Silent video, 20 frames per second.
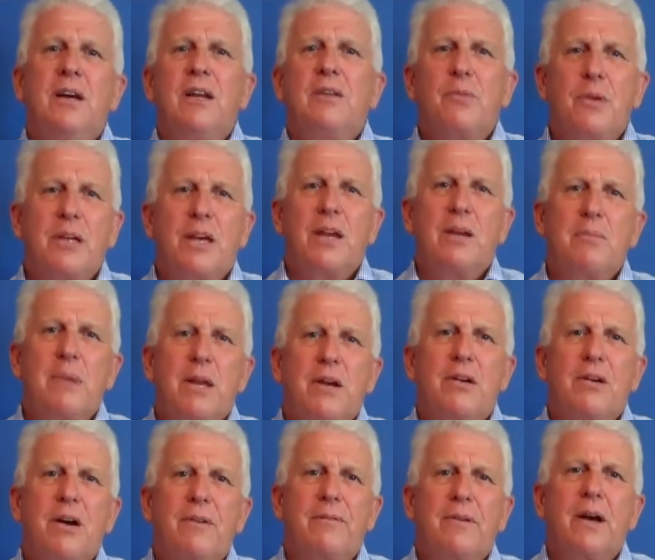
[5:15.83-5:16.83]
and if we get a
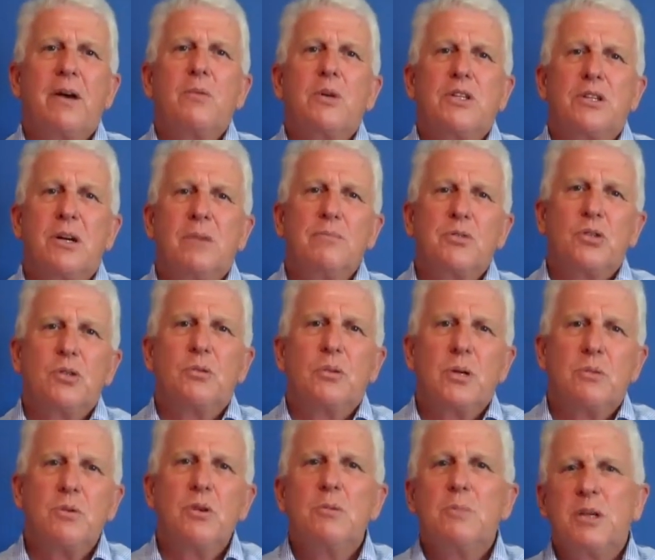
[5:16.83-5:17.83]
better offer, which I'm sure
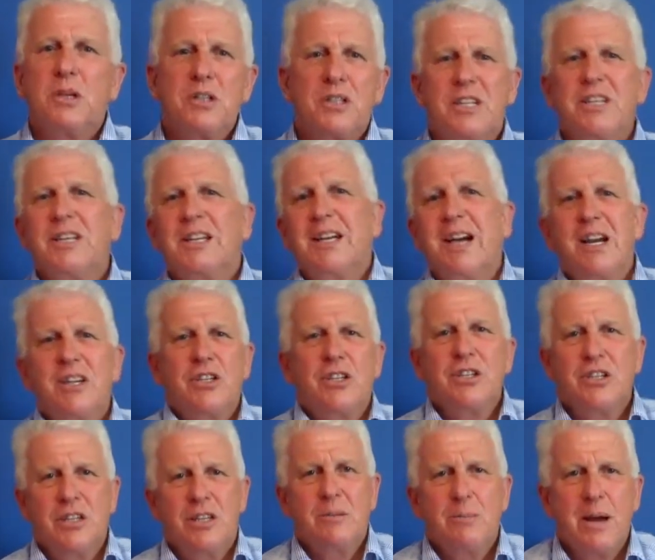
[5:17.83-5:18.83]
we will, because
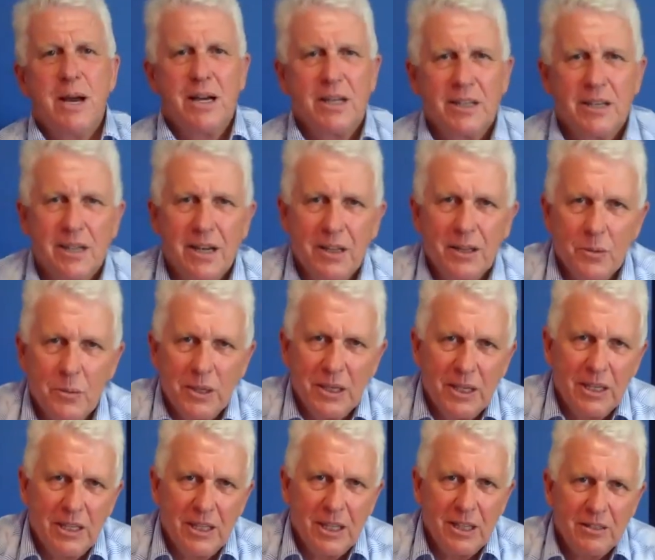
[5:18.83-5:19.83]
indications in the market are that we're
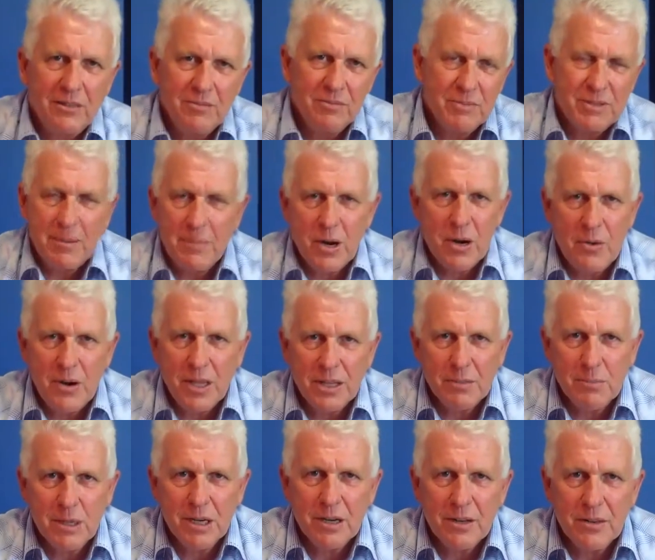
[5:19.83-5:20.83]
going to get somewhere around
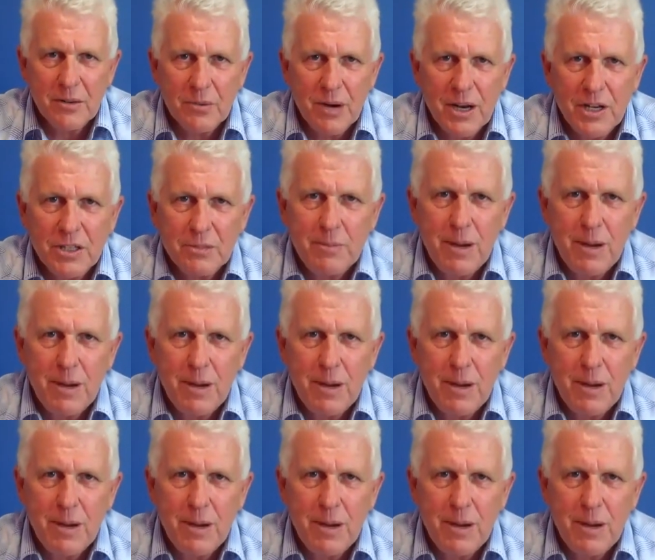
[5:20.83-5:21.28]
the middle of the range,